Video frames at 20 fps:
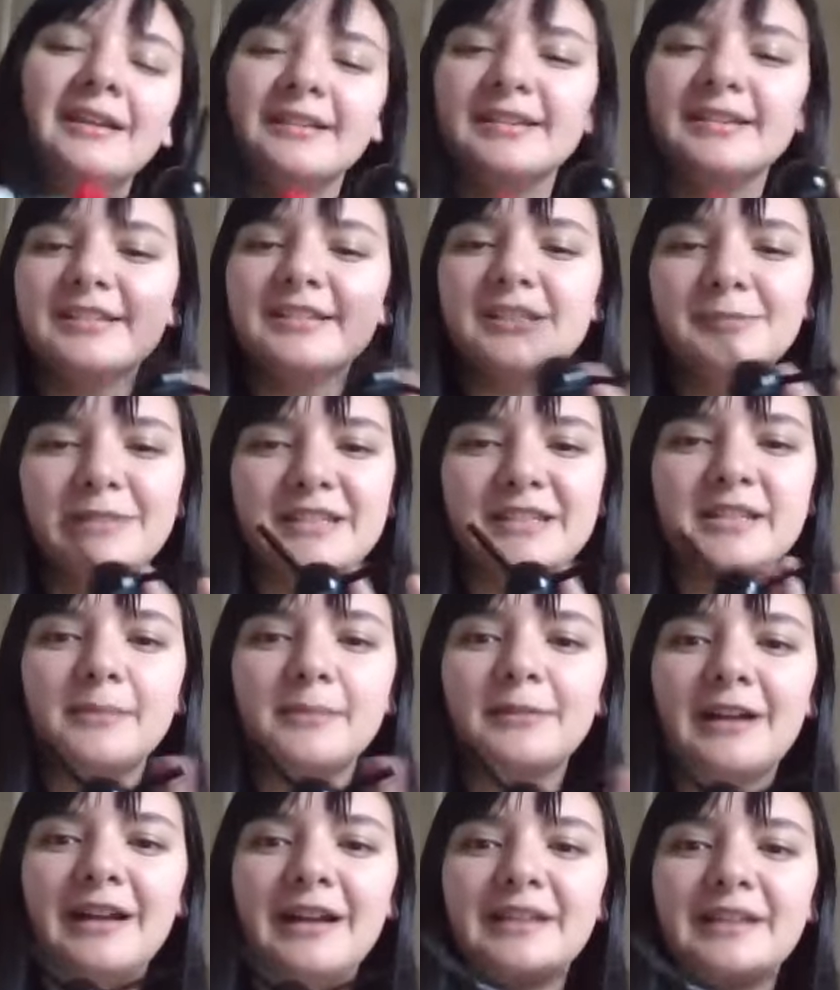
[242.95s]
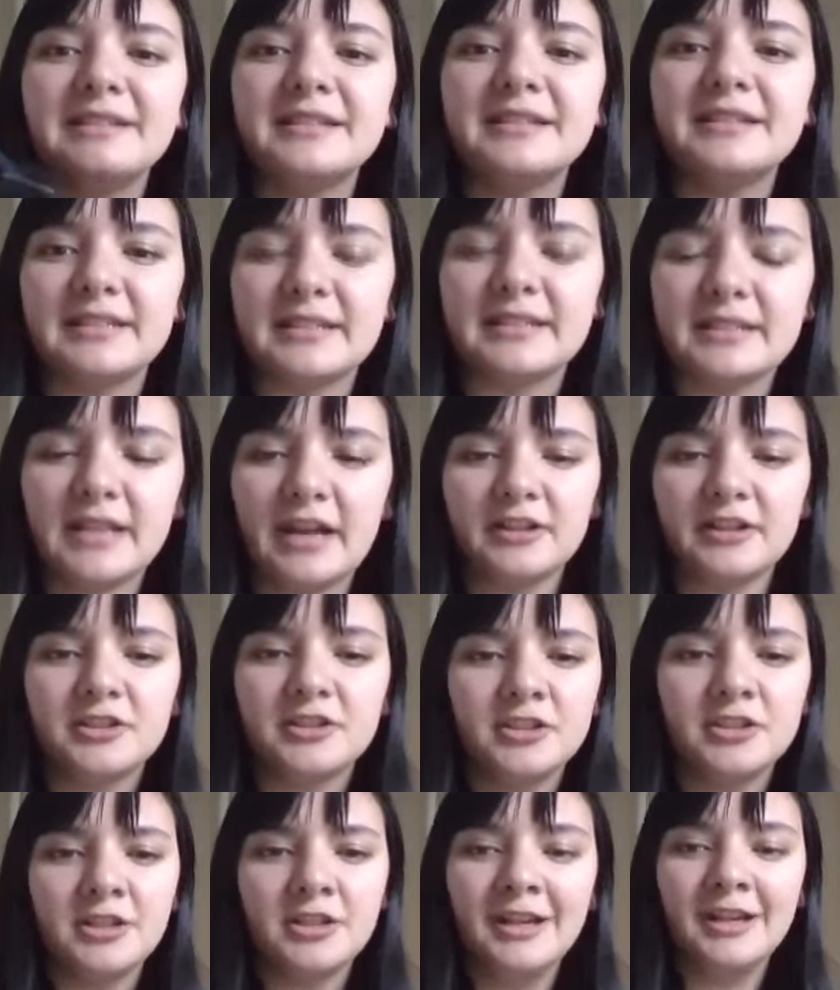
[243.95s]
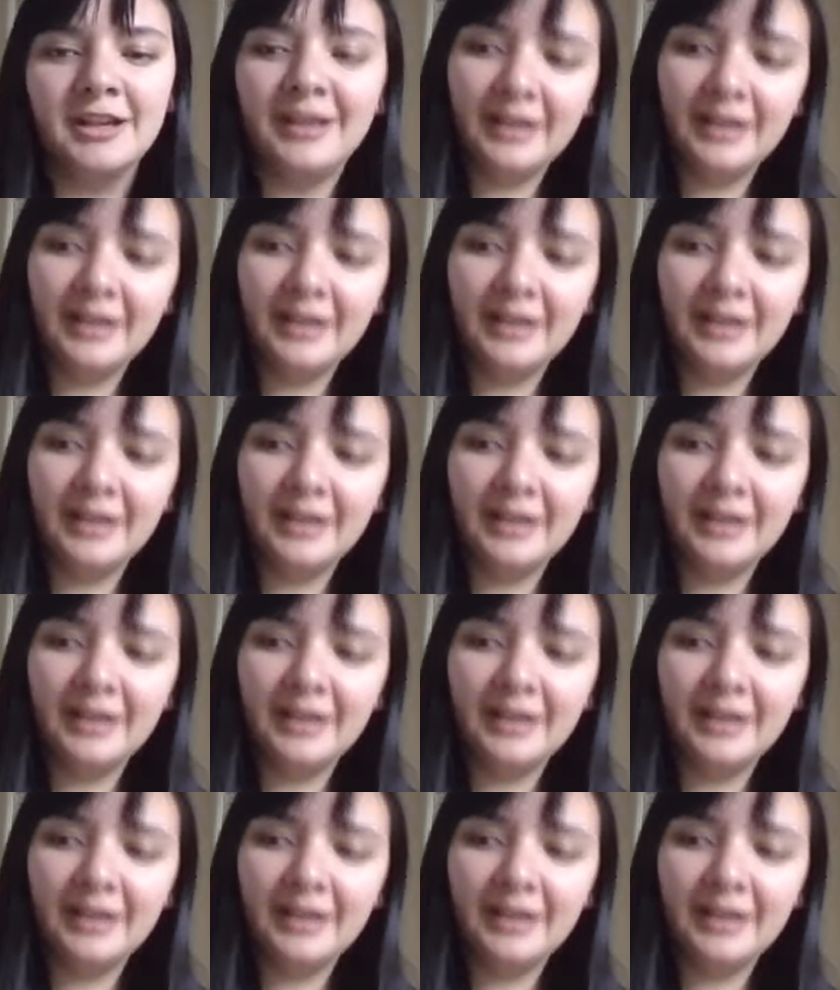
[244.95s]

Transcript: This can be summarized as such.